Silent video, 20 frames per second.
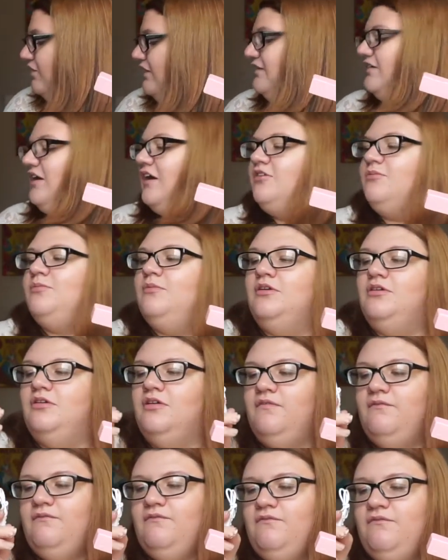the attachment
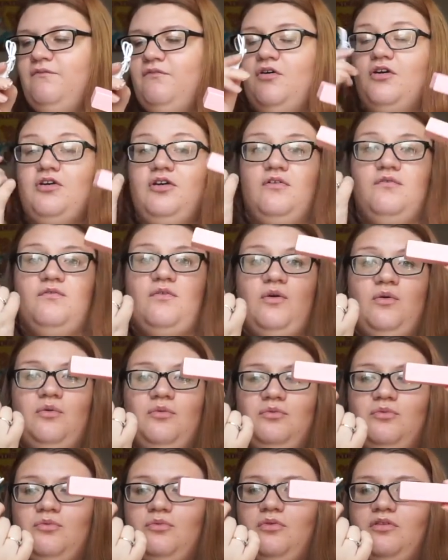for your
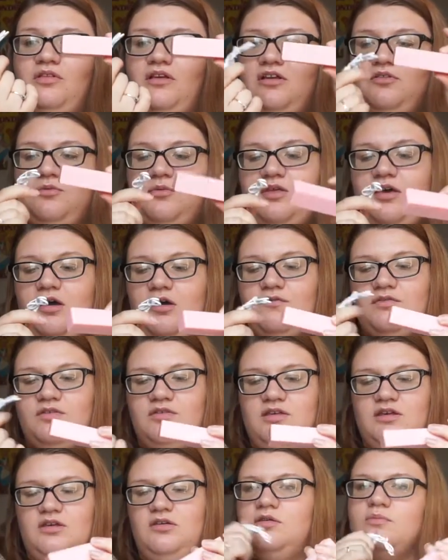phone attached with it.
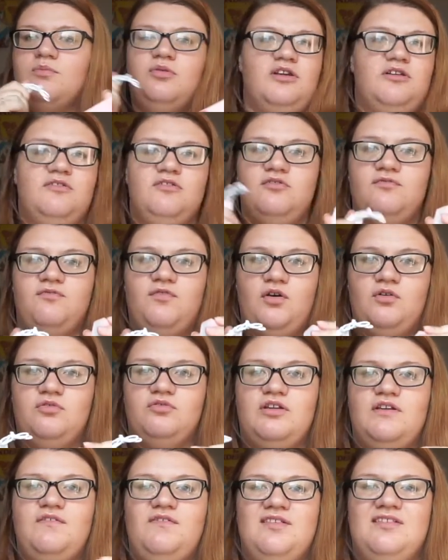Obviously, you can put your own
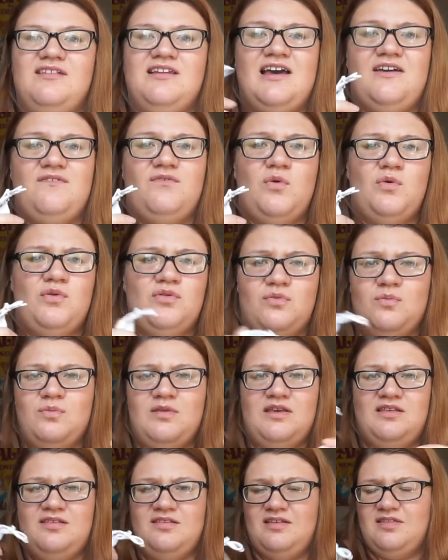phone if it's an iPhone or
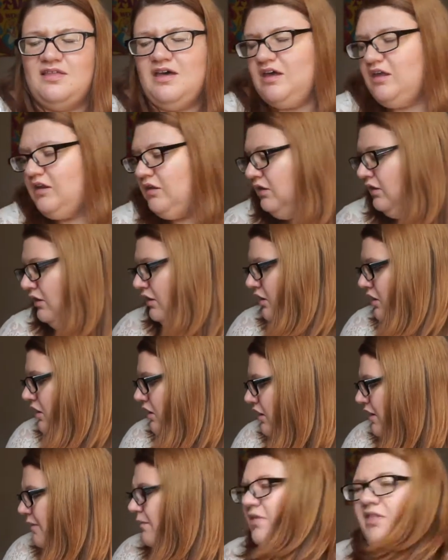something. You that in.
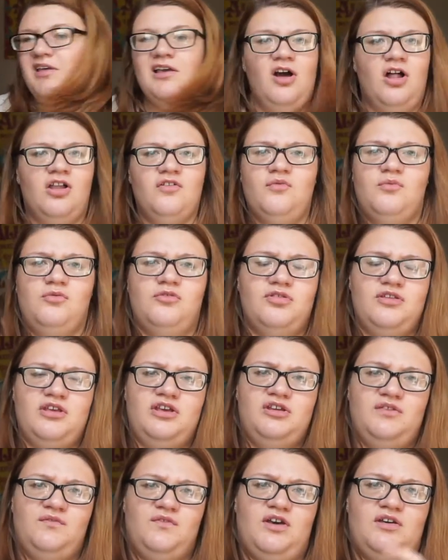I think all of them are the
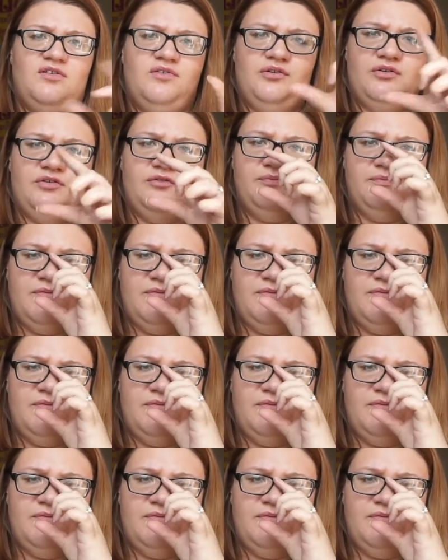universal